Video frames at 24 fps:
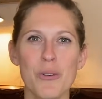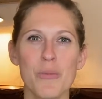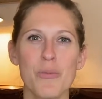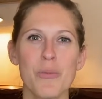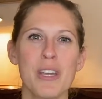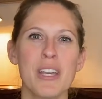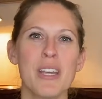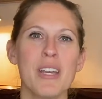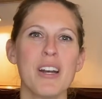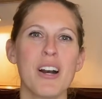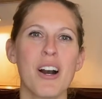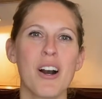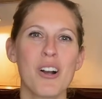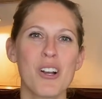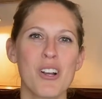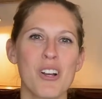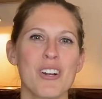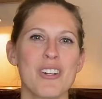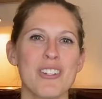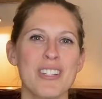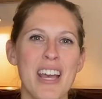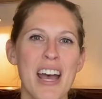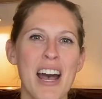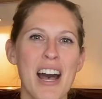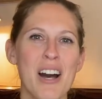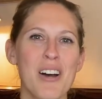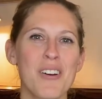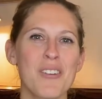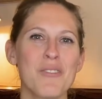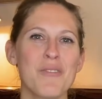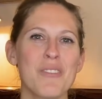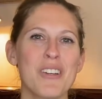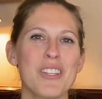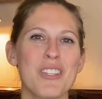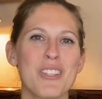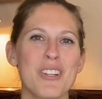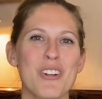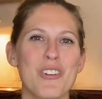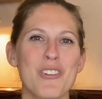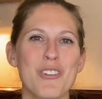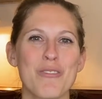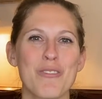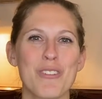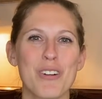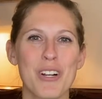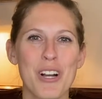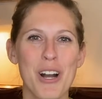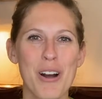We hunker down, we search
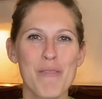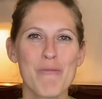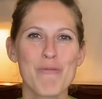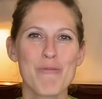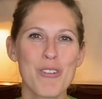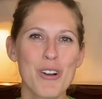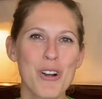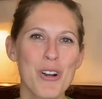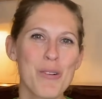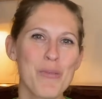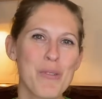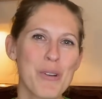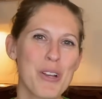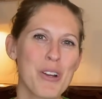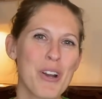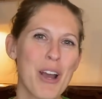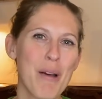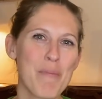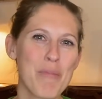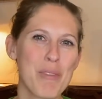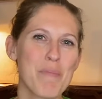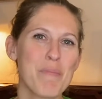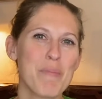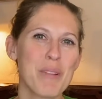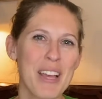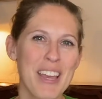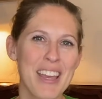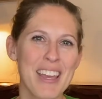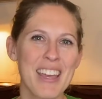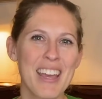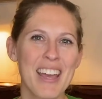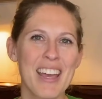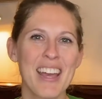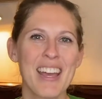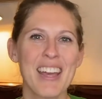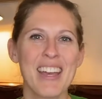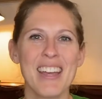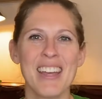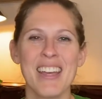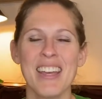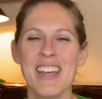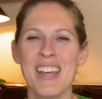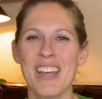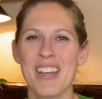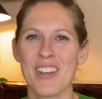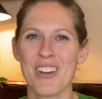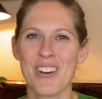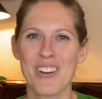for comfort, we grab the blanket,
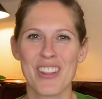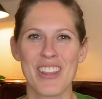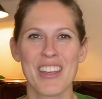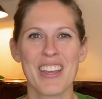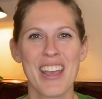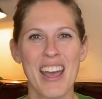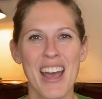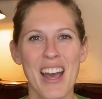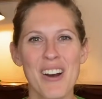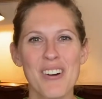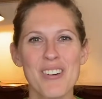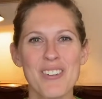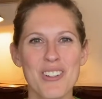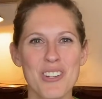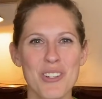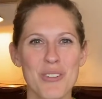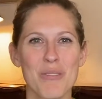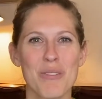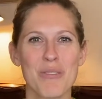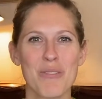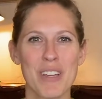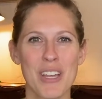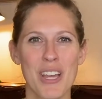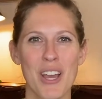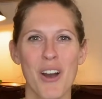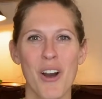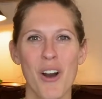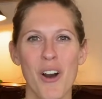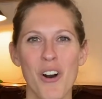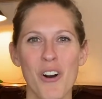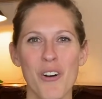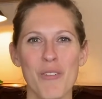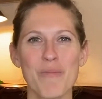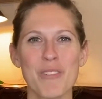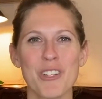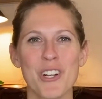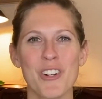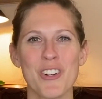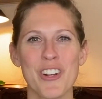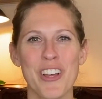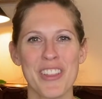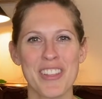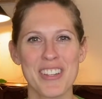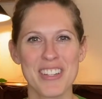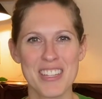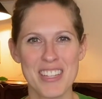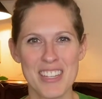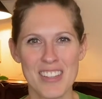go to the couch when we get home, turn on
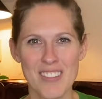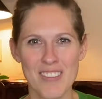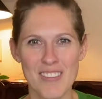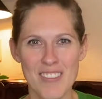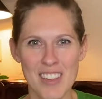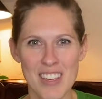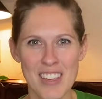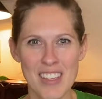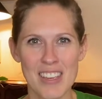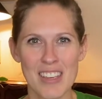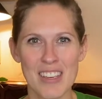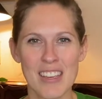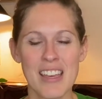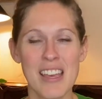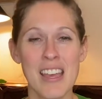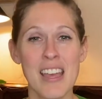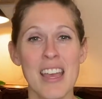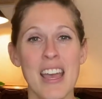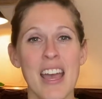the TV,